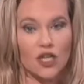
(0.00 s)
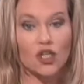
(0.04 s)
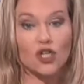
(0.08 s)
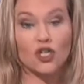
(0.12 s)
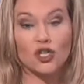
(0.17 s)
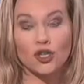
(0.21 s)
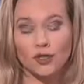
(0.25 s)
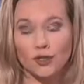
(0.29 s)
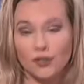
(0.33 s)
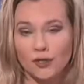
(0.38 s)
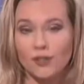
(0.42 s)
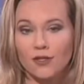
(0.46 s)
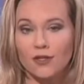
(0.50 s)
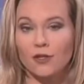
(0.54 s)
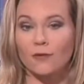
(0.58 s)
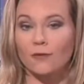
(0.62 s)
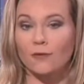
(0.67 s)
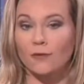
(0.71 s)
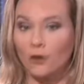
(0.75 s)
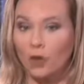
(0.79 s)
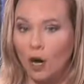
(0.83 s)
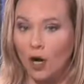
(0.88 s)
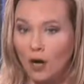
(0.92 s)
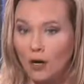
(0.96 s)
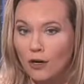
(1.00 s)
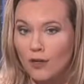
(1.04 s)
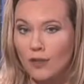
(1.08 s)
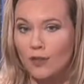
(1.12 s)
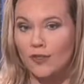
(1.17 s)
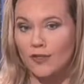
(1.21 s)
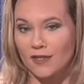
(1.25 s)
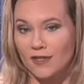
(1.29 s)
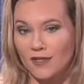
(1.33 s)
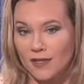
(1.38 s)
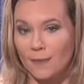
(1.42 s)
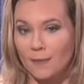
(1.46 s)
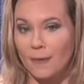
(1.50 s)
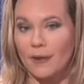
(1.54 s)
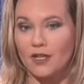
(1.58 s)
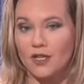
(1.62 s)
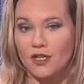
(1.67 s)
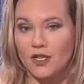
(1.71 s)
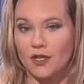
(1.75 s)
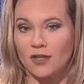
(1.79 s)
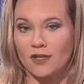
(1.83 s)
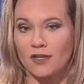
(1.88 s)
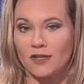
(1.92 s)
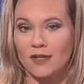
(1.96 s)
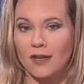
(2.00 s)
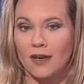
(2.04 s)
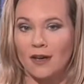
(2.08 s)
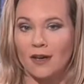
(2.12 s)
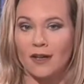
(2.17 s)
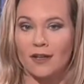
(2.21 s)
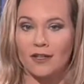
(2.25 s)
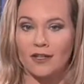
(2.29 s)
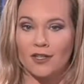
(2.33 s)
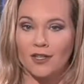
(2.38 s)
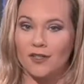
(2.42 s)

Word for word: they should serve longer suspensions.